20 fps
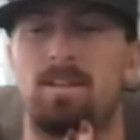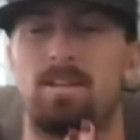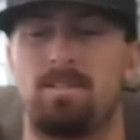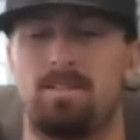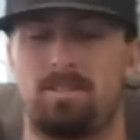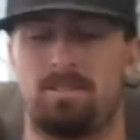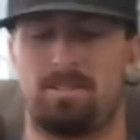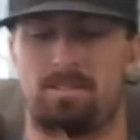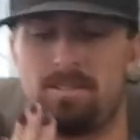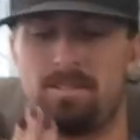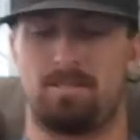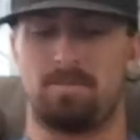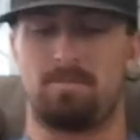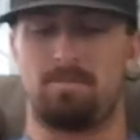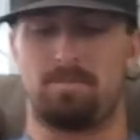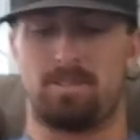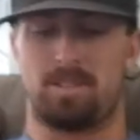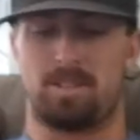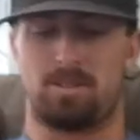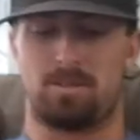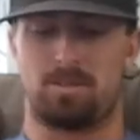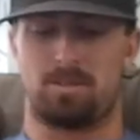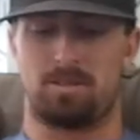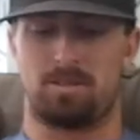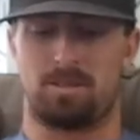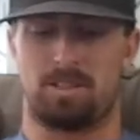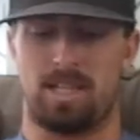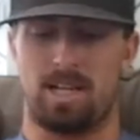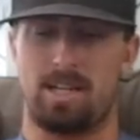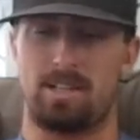MVP. No. Don't, don't
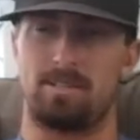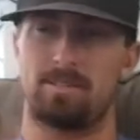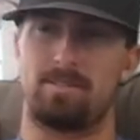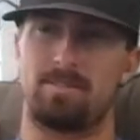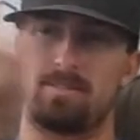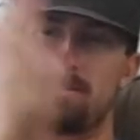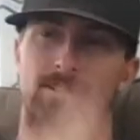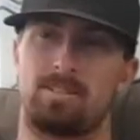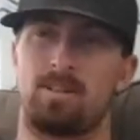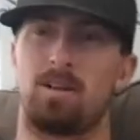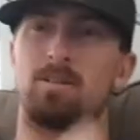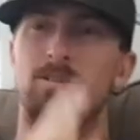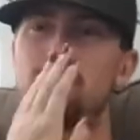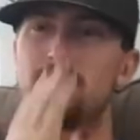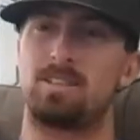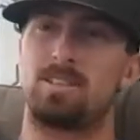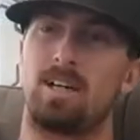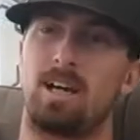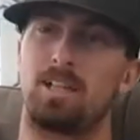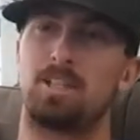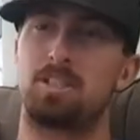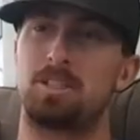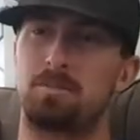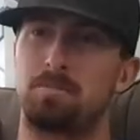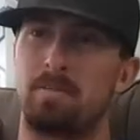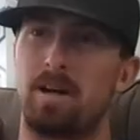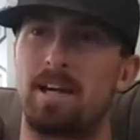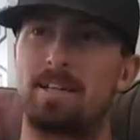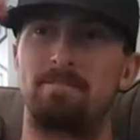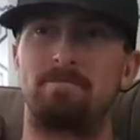do that. Don't touch
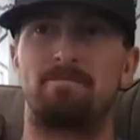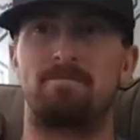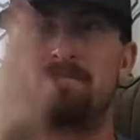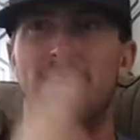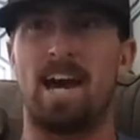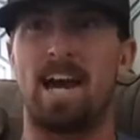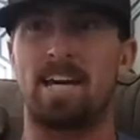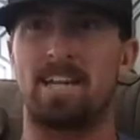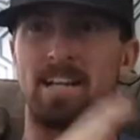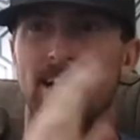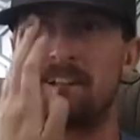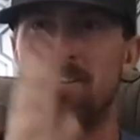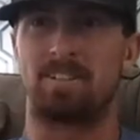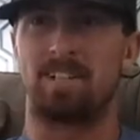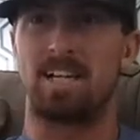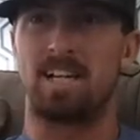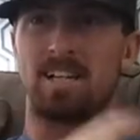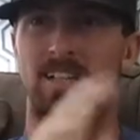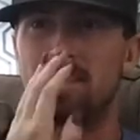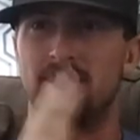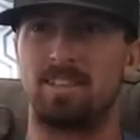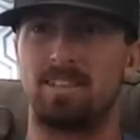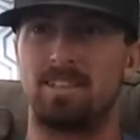my fat area.